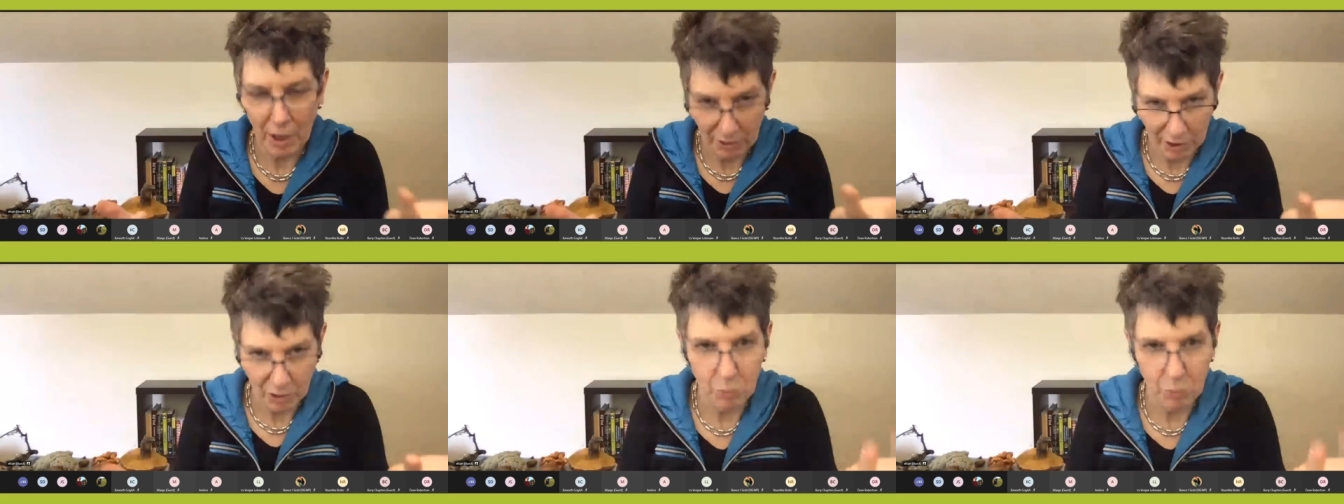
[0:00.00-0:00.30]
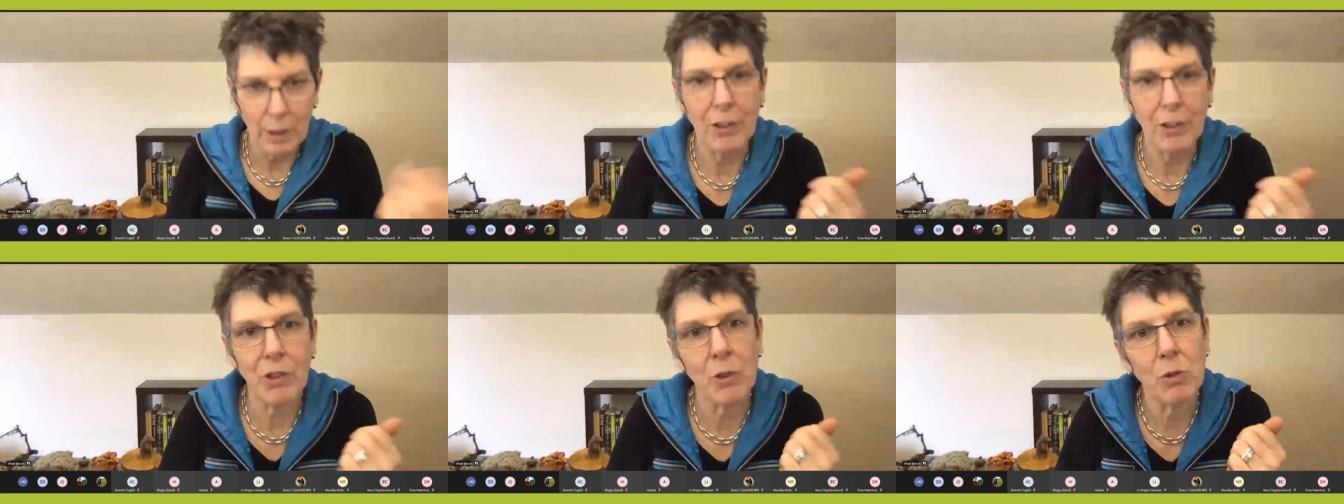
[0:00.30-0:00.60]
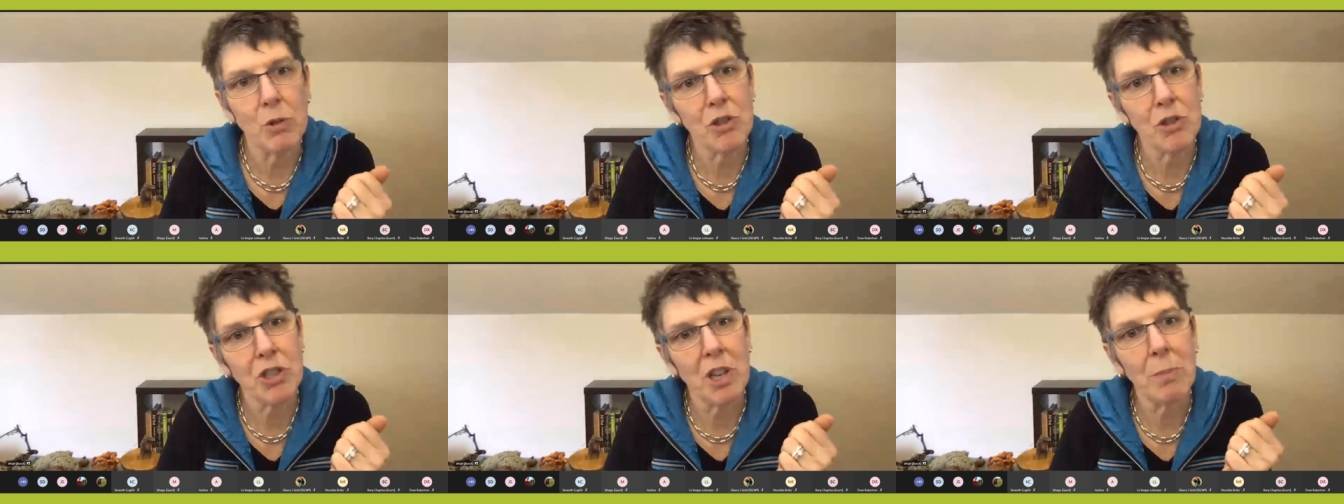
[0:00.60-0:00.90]
like the ones
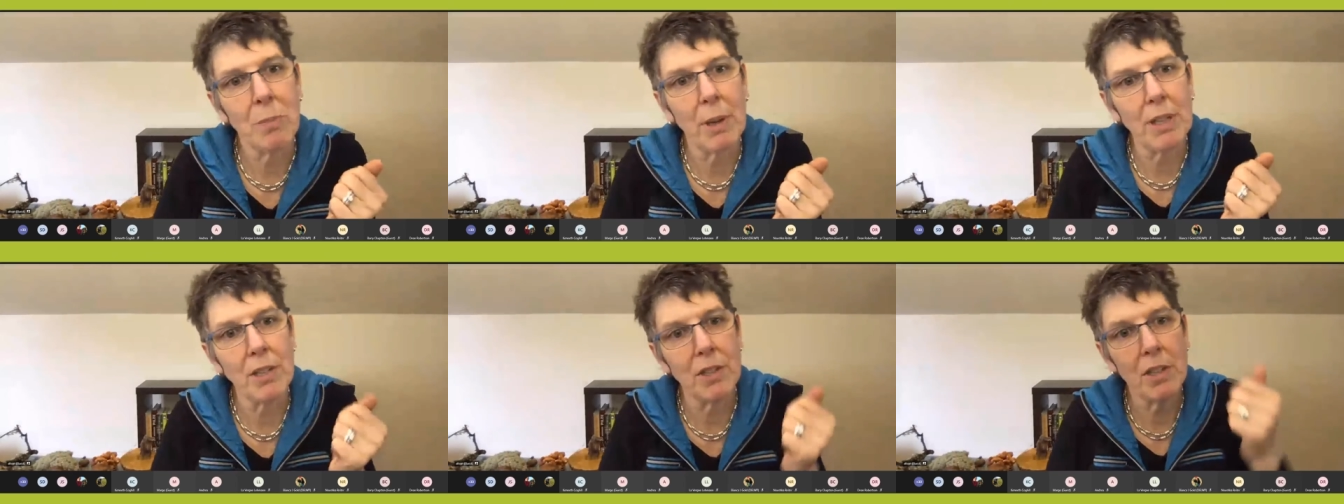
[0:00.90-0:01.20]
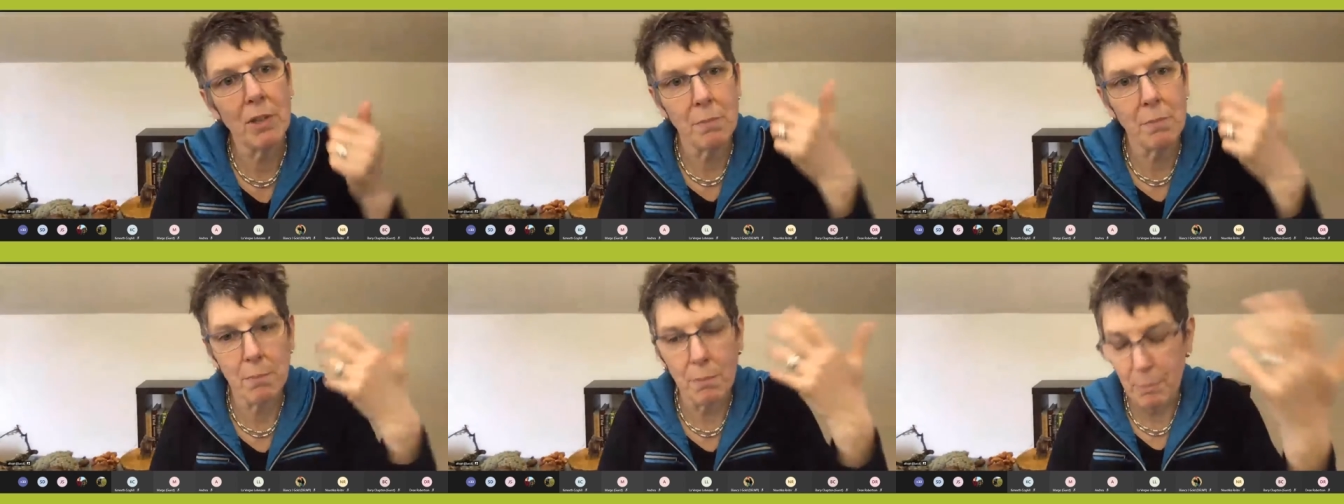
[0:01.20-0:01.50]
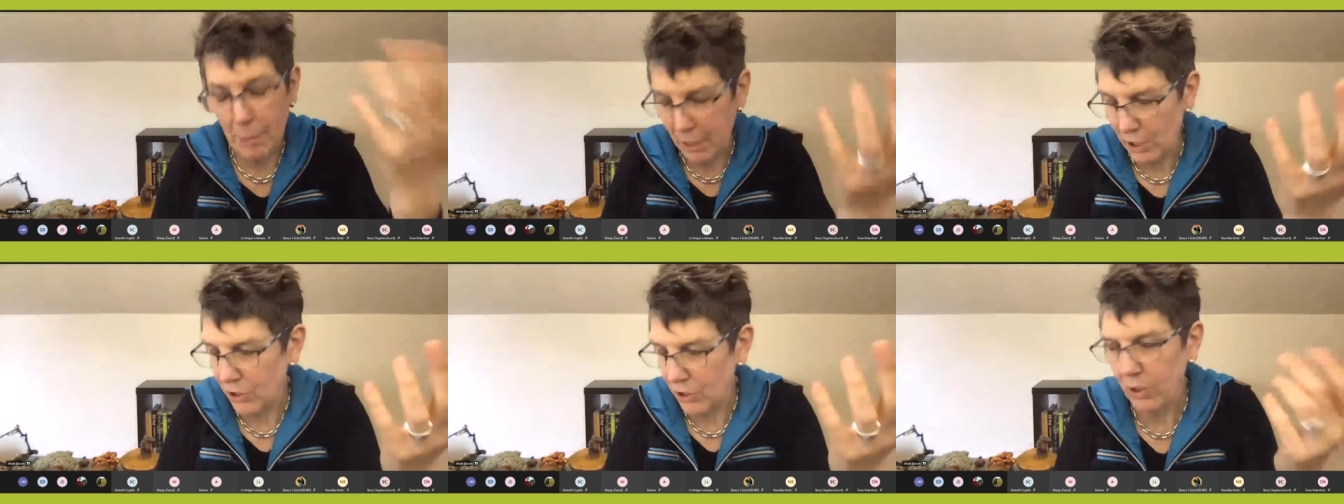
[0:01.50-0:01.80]
Noushka
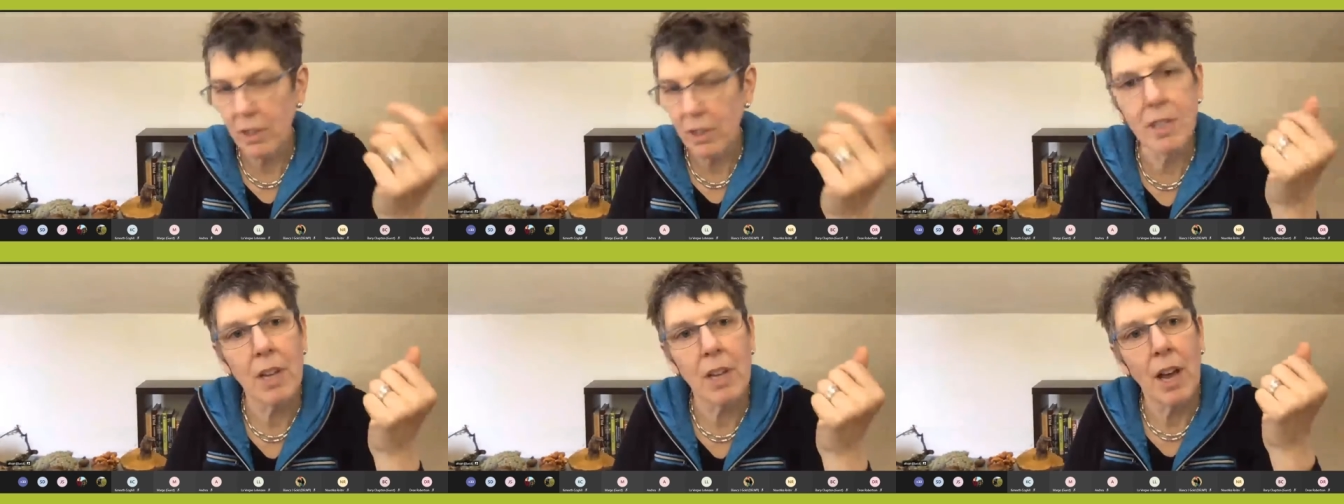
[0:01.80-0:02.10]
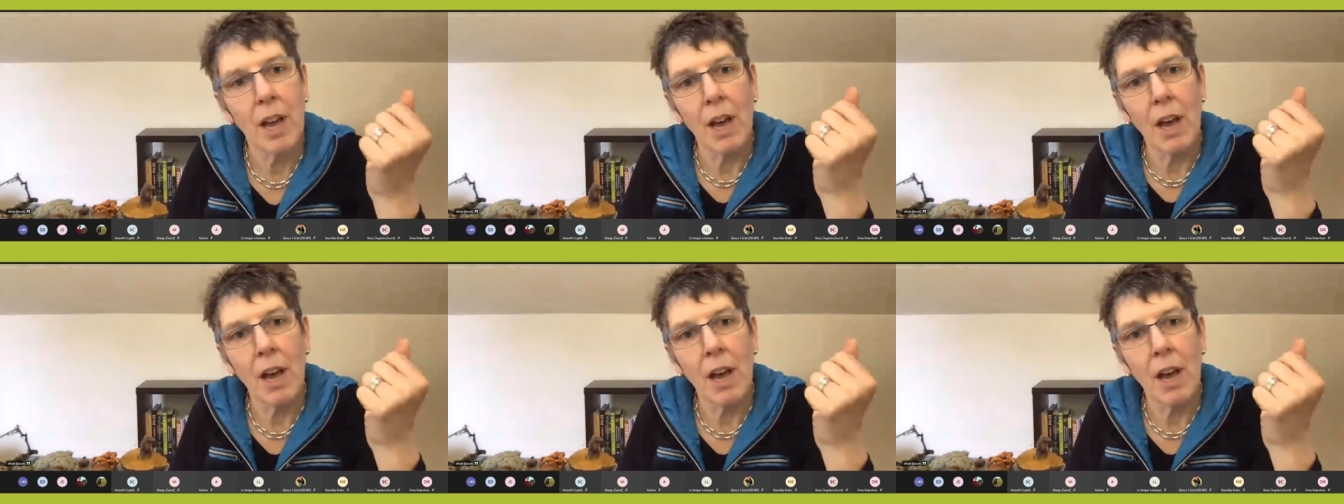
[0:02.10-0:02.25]
mentioned,